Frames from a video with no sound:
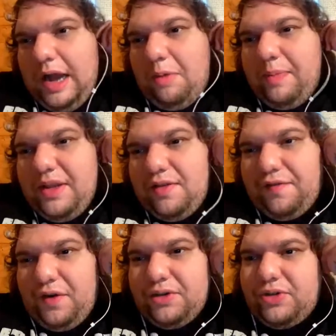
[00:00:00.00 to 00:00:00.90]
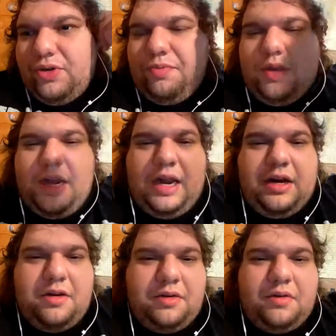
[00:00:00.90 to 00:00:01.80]
I'll be the first to admit I
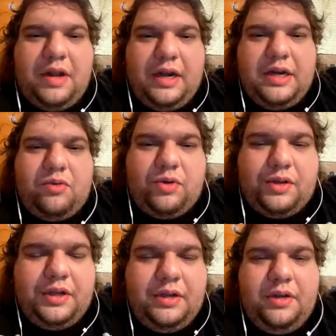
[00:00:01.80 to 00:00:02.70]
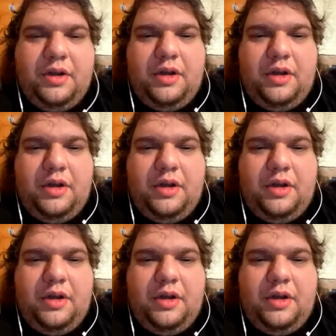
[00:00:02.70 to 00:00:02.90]
didn't really